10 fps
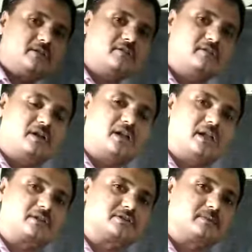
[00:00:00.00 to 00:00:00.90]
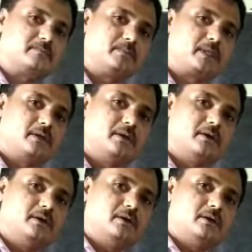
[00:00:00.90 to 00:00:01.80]
This is Z direction.
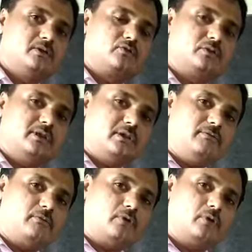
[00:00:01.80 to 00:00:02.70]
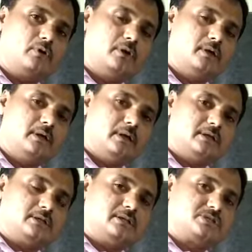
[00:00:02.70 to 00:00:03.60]
So therefore,
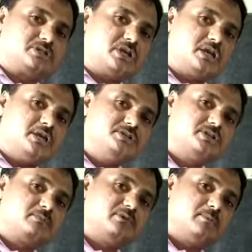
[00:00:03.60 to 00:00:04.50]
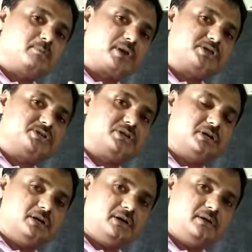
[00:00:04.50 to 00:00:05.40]
the change of the
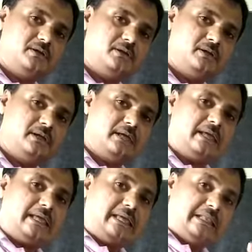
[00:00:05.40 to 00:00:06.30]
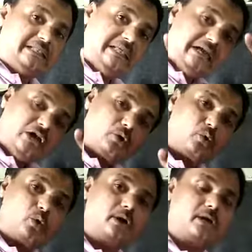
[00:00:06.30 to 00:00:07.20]
pressure in the
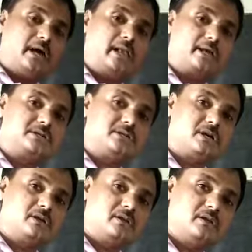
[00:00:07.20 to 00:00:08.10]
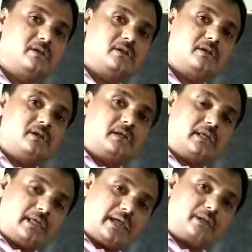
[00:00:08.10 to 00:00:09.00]
downward direction
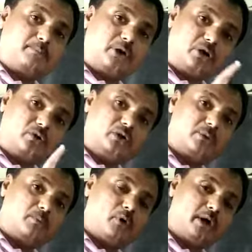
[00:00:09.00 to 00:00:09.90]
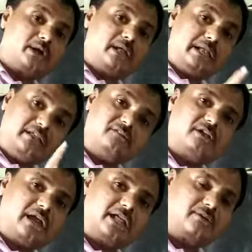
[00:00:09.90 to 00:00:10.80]
at a particular point in a
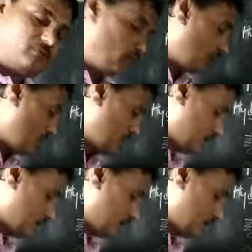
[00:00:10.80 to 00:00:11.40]
static fluid